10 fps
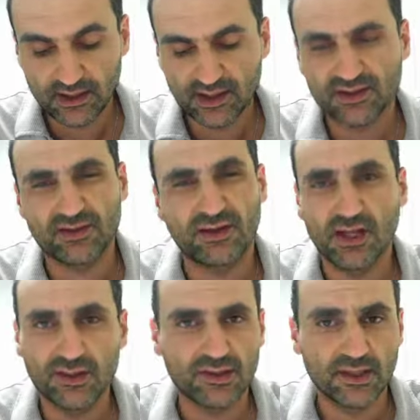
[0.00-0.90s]
He's got
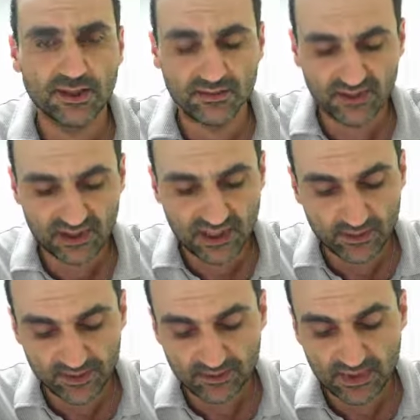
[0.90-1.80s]
loads and loads of
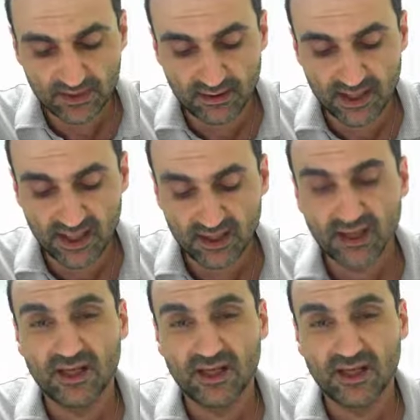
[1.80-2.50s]
examples about that.